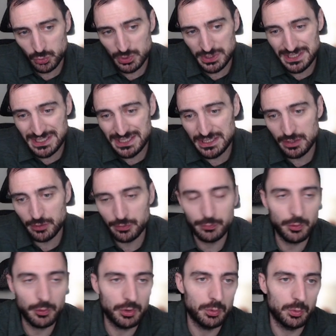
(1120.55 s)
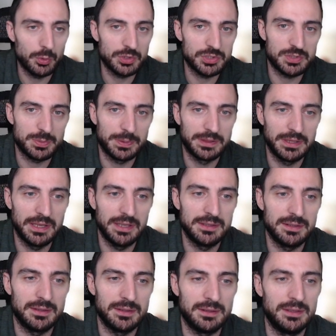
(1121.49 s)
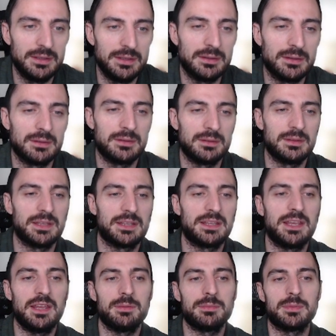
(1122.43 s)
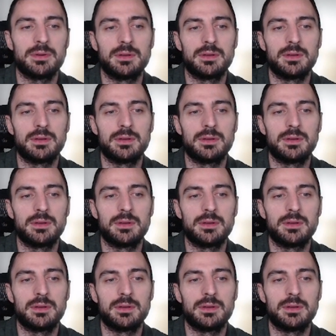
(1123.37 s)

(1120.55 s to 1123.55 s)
e4 was played in the game